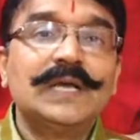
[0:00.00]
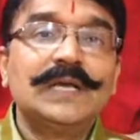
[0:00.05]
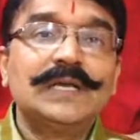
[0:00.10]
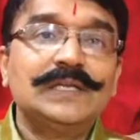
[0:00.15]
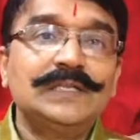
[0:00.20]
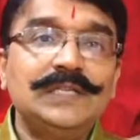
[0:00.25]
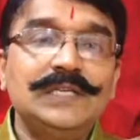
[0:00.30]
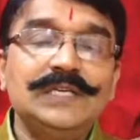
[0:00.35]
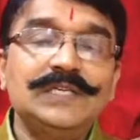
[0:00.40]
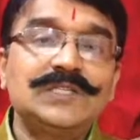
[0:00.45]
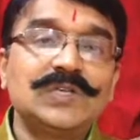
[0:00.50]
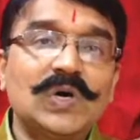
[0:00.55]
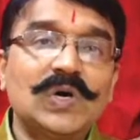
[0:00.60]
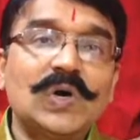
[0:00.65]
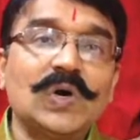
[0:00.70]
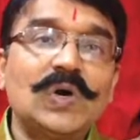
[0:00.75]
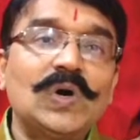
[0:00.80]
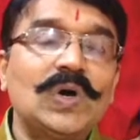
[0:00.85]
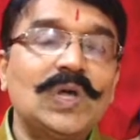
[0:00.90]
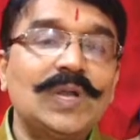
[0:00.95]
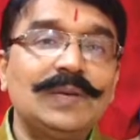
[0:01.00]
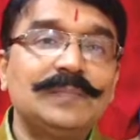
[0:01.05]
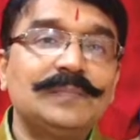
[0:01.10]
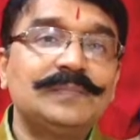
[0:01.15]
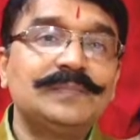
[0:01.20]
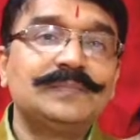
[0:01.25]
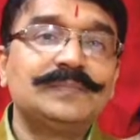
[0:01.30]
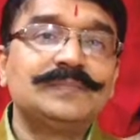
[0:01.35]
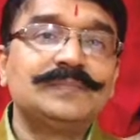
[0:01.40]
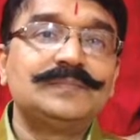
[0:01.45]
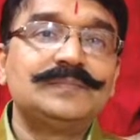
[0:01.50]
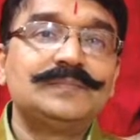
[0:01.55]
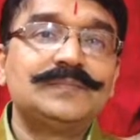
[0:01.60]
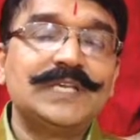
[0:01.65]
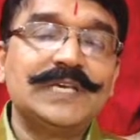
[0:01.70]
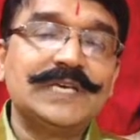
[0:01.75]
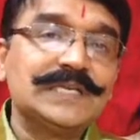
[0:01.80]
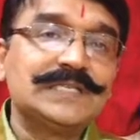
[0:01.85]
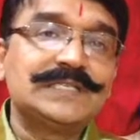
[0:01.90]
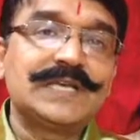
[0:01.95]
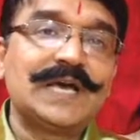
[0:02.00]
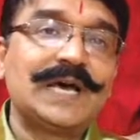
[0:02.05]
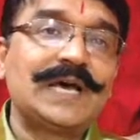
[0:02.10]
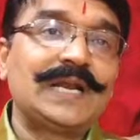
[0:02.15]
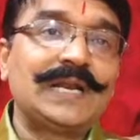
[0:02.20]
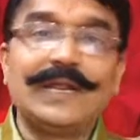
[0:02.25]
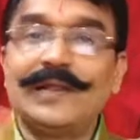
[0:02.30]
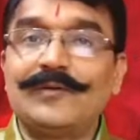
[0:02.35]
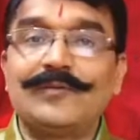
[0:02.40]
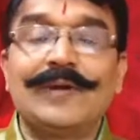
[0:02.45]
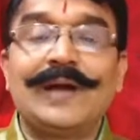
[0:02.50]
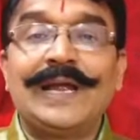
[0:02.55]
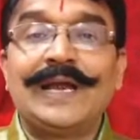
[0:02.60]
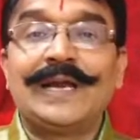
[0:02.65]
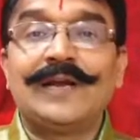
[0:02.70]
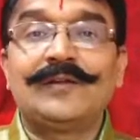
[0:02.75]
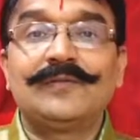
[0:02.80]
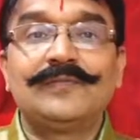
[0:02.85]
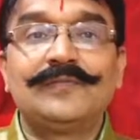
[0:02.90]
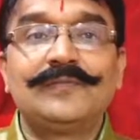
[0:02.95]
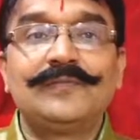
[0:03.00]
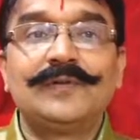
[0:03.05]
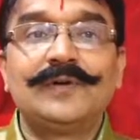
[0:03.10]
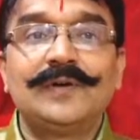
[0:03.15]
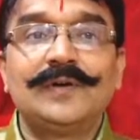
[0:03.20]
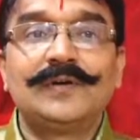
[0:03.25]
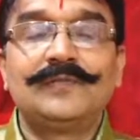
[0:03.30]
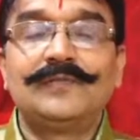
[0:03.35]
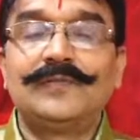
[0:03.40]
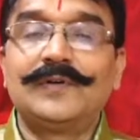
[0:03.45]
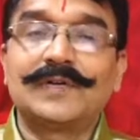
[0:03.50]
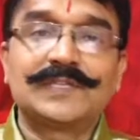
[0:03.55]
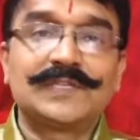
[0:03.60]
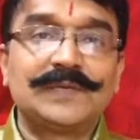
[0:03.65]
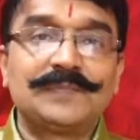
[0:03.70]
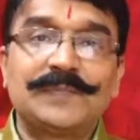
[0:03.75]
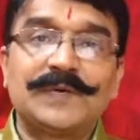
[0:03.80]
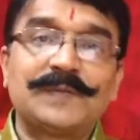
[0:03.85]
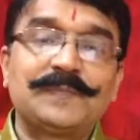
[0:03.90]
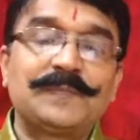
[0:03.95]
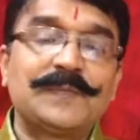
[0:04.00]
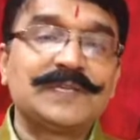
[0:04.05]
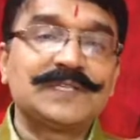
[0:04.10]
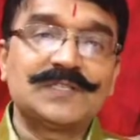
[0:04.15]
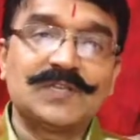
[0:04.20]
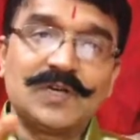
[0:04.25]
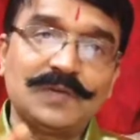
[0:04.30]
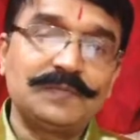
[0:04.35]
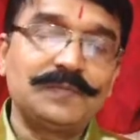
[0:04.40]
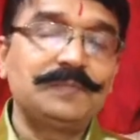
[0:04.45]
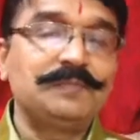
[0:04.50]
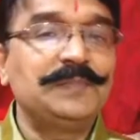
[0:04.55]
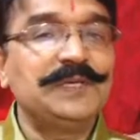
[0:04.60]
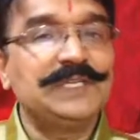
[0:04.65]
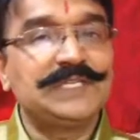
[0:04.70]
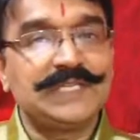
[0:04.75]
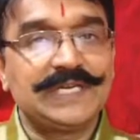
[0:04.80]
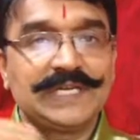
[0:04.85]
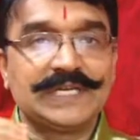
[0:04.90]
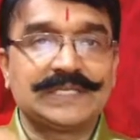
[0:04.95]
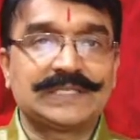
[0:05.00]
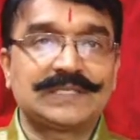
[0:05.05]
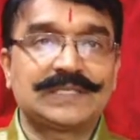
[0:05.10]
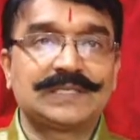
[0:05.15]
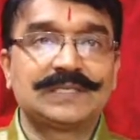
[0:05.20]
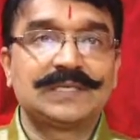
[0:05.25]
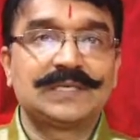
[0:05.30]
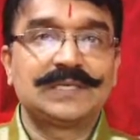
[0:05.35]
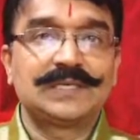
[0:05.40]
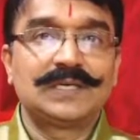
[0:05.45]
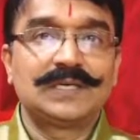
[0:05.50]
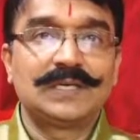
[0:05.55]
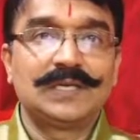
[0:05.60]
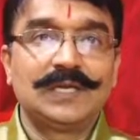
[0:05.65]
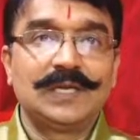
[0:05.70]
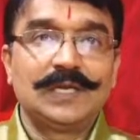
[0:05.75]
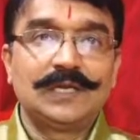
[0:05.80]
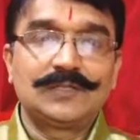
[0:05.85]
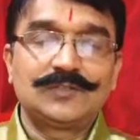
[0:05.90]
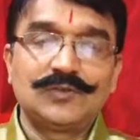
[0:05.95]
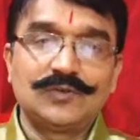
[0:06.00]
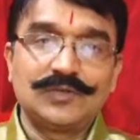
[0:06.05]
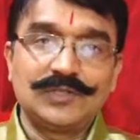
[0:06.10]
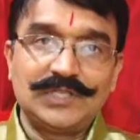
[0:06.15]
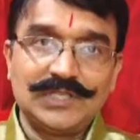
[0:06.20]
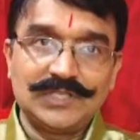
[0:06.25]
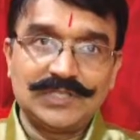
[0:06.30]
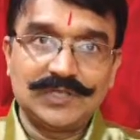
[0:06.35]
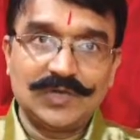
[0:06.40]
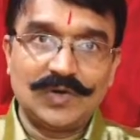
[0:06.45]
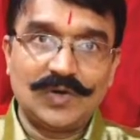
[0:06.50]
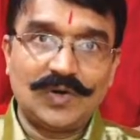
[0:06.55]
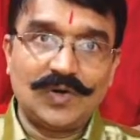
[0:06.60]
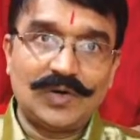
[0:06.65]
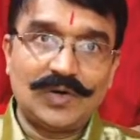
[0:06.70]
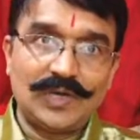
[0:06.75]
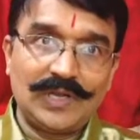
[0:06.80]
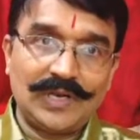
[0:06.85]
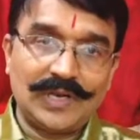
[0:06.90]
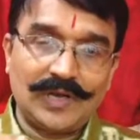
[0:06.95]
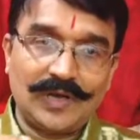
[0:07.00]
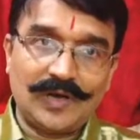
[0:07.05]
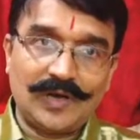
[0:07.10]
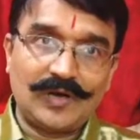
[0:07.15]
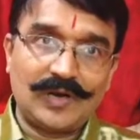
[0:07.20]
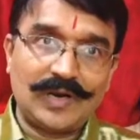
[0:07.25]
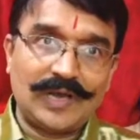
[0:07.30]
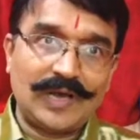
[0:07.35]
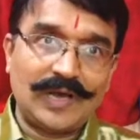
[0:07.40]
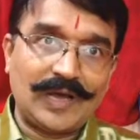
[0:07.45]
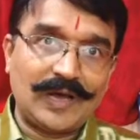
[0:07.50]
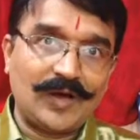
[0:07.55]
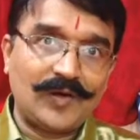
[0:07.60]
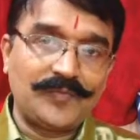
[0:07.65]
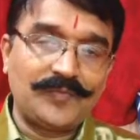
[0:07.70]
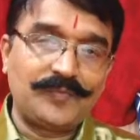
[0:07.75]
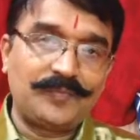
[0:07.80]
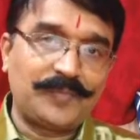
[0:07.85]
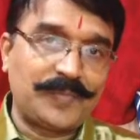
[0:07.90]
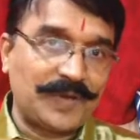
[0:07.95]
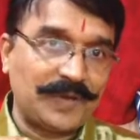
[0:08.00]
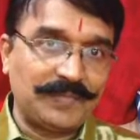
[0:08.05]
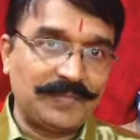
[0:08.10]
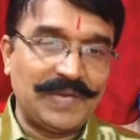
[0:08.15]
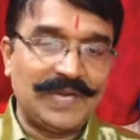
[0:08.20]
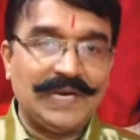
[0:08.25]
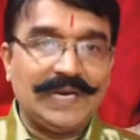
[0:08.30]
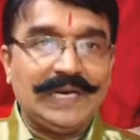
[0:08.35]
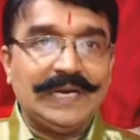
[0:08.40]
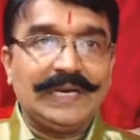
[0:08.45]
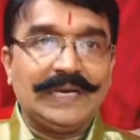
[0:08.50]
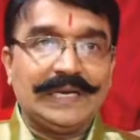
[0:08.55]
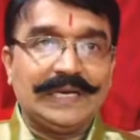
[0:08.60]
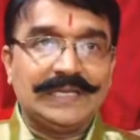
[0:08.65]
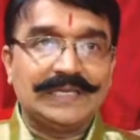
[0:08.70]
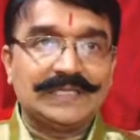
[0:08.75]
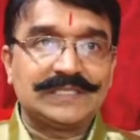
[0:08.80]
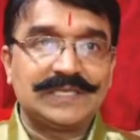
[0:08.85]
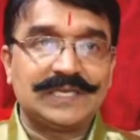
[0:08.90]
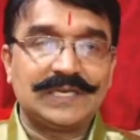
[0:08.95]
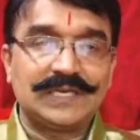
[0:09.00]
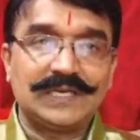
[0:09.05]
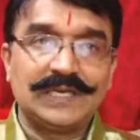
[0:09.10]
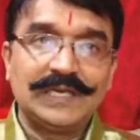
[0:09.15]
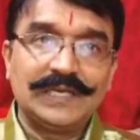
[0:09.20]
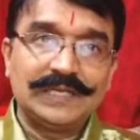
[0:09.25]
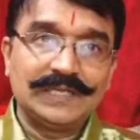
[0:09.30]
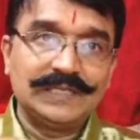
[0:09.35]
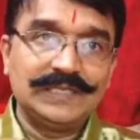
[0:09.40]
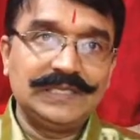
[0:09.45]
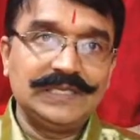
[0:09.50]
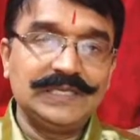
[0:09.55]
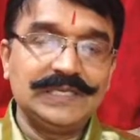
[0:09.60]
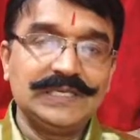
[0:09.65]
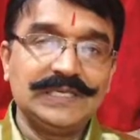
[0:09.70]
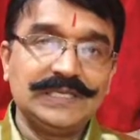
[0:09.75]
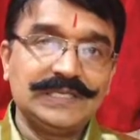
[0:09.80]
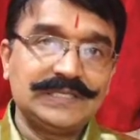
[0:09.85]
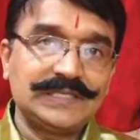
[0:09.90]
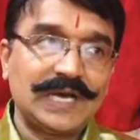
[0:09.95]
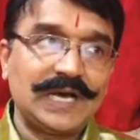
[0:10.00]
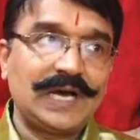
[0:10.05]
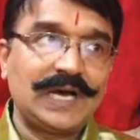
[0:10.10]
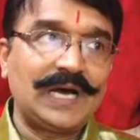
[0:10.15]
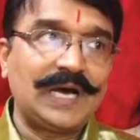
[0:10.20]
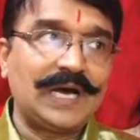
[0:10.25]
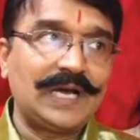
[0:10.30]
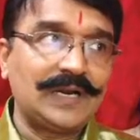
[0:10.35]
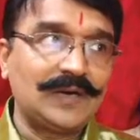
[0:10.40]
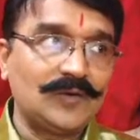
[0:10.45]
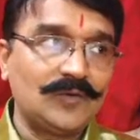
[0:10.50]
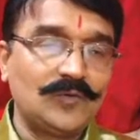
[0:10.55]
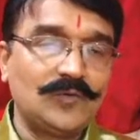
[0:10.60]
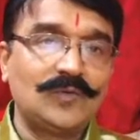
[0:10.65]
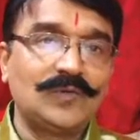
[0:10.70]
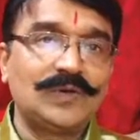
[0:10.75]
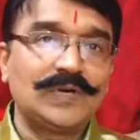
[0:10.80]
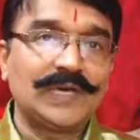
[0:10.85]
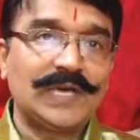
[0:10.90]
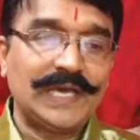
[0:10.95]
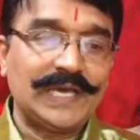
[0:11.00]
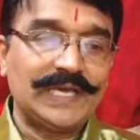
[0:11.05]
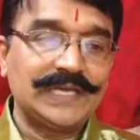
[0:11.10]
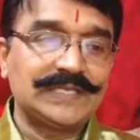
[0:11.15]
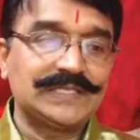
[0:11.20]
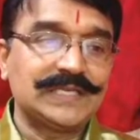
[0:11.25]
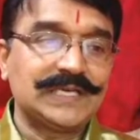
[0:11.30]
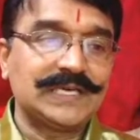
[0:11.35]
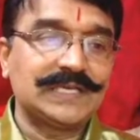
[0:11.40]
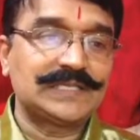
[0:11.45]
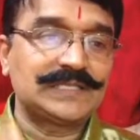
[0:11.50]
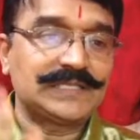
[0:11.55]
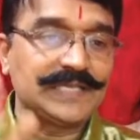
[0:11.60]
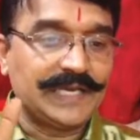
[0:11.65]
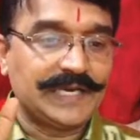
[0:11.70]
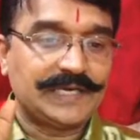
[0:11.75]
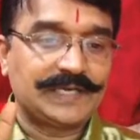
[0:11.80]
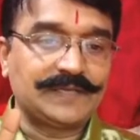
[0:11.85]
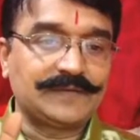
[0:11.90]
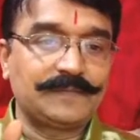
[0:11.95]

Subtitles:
These all things are required for the purpose of business. So these all are of permanent nature, these are known as asset.